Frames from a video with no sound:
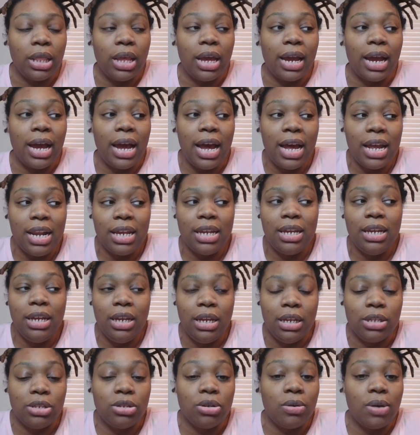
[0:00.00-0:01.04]
like I had a
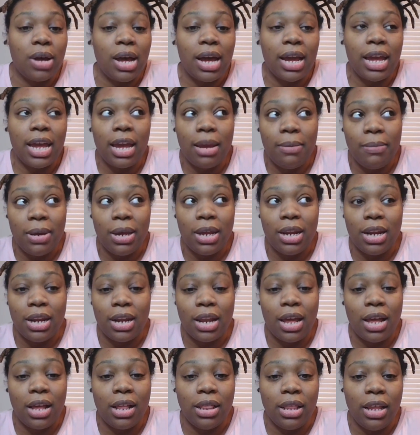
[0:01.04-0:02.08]
key, so I came in and
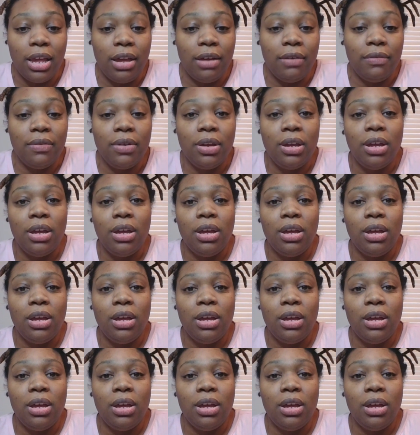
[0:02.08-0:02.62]
I left.